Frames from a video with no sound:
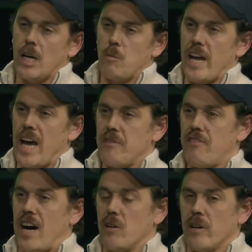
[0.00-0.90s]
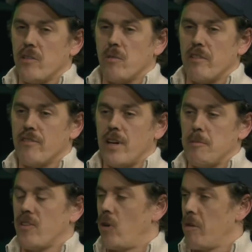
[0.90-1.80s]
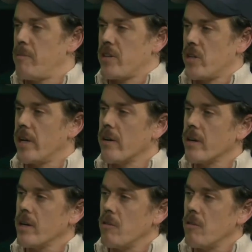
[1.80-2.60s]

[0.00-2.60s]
We have founders with absurd ambition here.